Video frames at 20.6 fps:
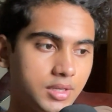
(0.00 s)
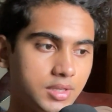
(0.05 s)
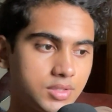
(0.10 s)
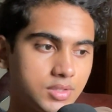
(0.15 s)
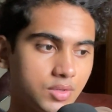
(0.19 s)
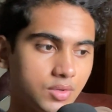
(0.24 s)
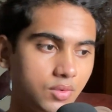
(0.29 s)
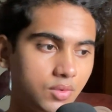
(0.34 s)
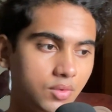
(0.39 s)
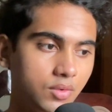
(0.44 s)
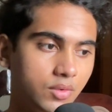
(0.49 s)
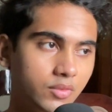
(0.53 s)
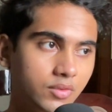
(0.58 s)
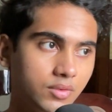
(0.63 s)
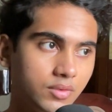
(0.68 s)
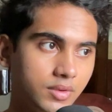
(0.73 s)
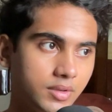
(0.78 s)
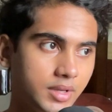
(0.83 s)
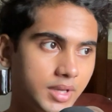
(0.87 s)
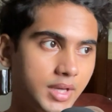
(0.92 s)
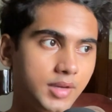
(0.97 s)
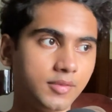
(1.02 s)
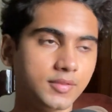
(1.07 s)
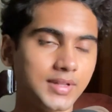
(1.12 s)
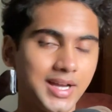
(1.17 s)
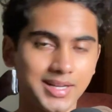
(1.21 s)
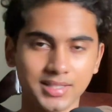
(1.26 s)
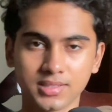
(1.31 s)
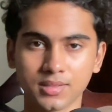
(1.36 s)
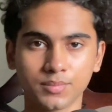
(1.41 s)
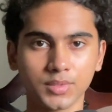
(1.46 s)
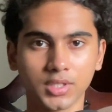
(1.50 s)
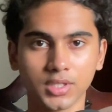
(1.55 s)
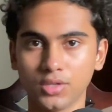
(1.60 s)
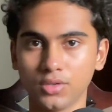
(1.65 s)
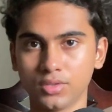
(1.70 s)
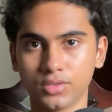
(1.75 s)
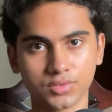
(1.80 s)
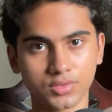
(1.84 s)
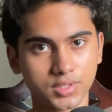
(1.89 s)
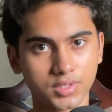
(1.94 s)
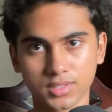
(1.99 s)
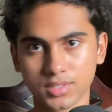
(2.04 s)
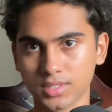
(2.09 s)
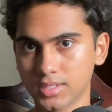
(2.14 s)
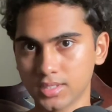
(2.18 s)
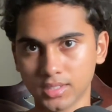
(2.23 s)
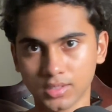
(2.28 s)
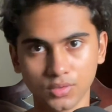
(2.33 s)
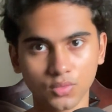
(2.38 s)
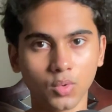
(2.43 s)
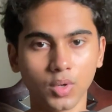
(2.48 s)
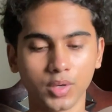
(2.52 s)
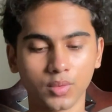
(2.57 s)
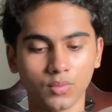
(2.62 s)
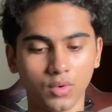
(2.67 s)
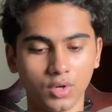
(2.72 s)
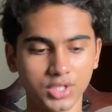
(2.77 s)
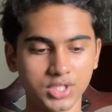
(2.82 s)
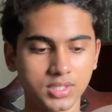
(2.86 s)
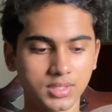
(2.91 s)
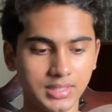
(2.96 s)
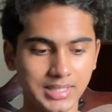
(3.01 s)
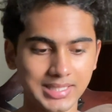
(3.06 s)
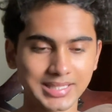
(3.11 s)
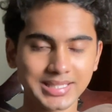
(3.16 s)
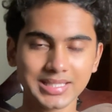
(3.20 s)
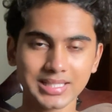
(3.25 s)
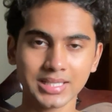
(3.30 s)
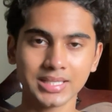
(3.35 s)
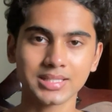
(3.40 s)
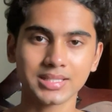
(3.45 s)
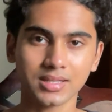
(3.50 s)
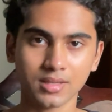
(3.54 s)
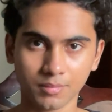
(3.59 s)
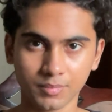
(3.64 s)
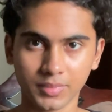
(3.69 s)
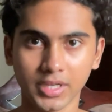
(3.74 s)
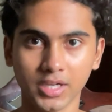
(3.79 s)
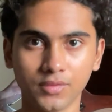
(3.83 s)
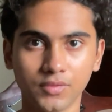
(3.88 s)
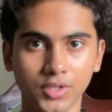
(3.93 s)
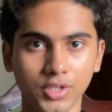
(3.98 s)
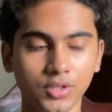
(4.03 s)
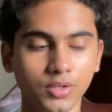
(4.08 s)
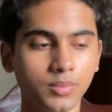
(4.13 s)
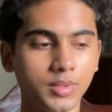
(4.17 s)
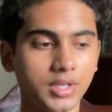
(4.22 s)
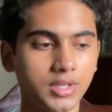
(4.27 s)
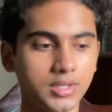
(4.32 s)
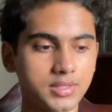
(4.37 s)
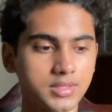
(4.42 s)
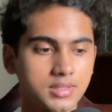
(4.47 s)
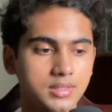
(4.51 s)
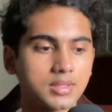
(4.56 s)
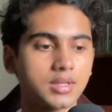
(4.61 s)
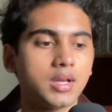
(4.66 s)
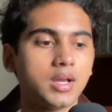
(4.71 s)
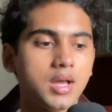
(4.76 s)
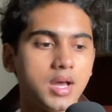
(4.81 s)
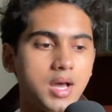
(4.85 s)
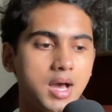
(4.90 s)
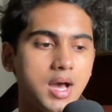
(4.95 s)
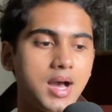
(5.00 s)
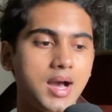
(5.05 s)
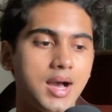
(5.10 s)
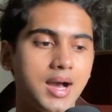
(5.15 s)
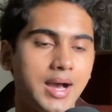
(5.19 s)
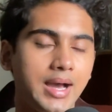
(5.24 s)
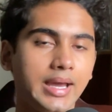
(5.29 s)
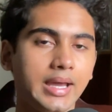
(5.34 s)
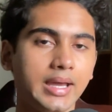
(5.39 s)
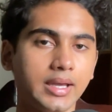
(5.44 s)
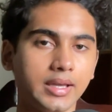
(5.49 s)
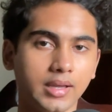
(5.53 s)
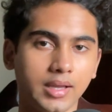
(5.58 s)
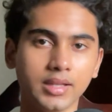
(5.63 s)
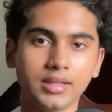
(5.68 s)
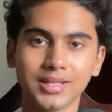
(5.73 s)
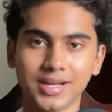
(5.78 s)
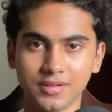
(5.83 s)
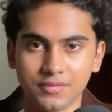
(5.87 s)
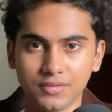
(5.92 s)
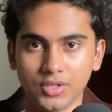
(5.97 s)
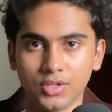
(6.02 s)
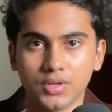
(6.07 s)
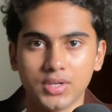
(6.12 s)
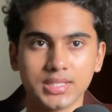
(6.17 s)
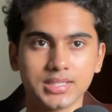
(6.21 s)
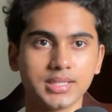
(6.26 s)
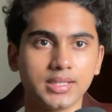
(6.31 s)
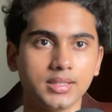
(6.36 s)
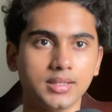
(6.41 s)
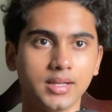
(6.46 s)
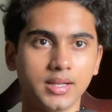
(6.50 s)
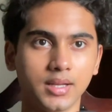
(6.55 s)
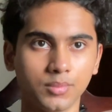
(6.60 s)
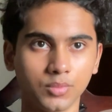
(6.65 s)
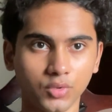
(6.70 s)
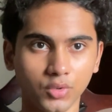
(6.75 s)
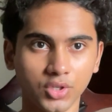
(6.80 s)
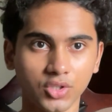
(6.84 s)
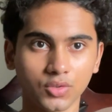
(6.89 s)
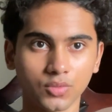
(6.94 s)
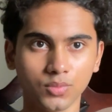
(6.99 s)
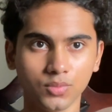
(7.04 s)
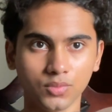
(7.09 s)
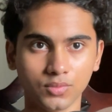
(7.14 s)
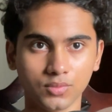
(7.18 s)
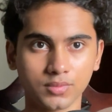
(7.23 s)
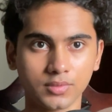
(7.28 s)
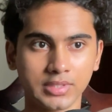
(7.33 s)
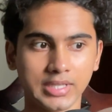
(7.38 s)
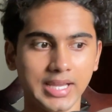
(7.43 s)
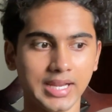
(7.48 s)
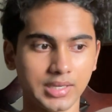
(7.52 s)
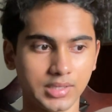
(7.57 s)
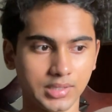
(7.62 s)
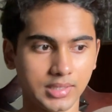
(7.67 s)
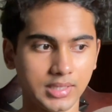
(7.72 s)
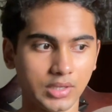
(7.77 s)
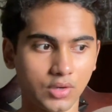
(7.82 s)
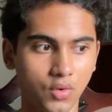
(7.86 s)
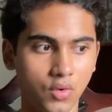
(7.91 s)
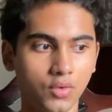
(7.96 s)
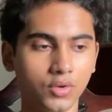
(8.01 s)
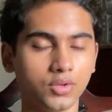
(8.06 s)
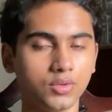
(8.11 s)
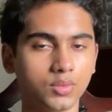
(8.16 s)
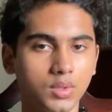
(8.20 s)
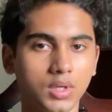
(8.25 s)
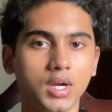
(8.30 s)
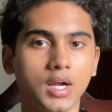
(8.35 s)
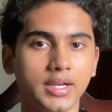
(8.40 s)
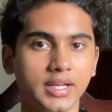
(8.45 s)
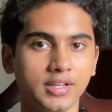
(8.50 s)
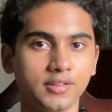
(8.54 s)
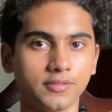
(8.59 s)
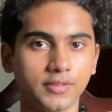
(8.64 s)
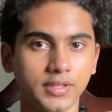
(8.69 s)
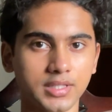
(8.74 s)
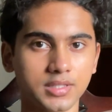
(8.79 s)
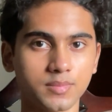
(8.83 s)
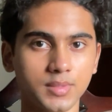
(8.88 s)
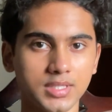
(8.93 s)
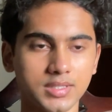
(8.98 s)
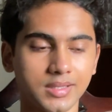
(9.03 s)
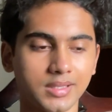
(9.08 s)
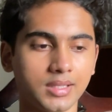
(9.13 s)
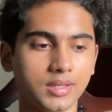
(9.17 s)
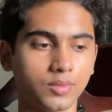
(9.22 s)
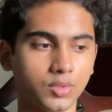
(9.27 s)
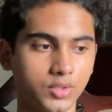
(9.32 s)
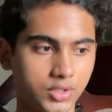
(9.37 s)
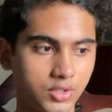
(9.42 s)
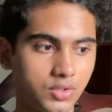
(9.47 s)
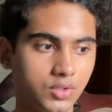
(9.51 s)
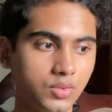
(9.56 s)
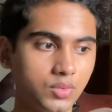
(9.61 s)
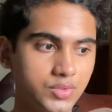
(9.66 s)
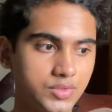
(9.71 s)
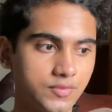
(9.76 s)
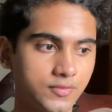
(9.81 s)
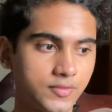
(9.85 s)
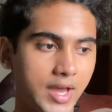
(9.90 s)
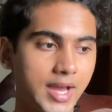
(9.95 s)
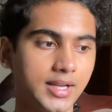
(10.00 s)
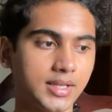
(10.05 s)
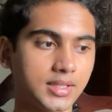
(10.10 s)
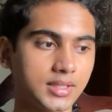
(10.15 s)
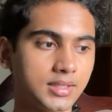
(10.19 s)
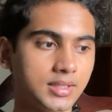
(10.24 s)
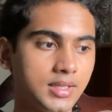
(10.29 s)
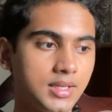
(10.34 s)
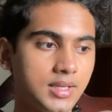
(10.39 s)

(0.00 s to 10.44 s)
So if that is something you're interested in, go and watch. This is an update video because in that video I said that I'm going to get onto a cutting phase. Basically I wanted to lose fat.